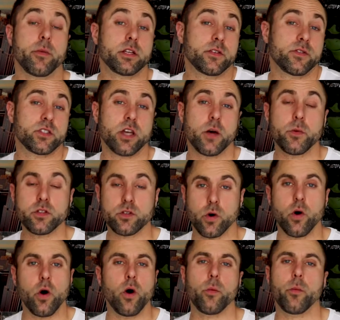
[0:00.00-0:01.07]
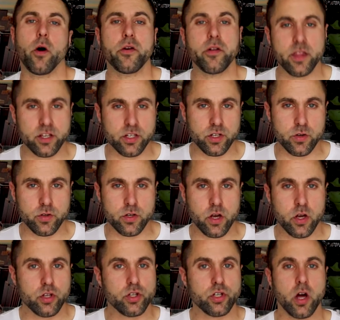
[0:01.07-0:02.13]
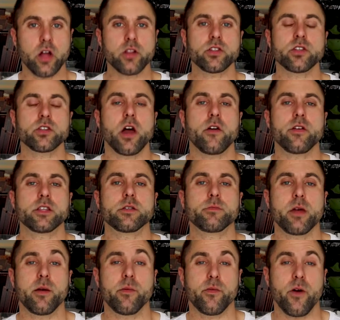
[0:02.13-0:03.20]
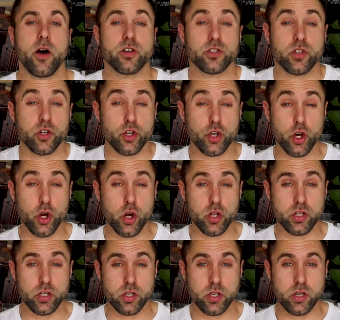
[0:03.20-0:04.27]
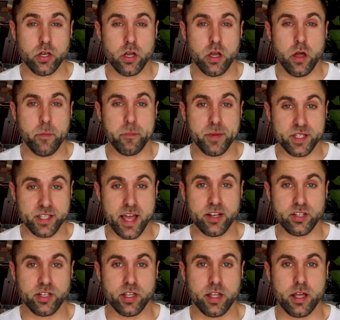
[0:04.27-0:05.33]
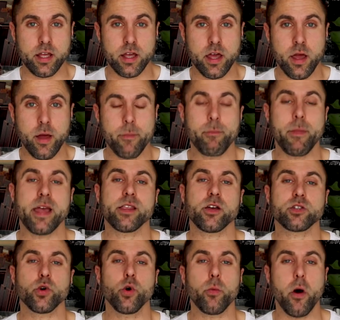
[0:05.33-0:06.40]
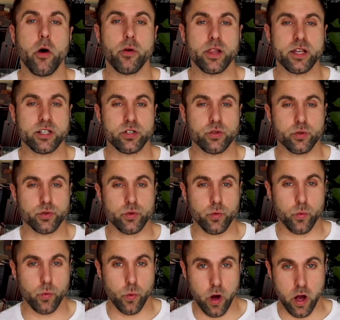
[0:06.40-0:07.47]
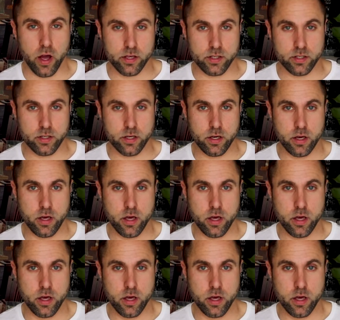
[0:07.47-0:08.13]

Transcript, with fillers: Because if someone's got hormonal issues, chances are intermittent fasting could potentially make those hormonal issues worse,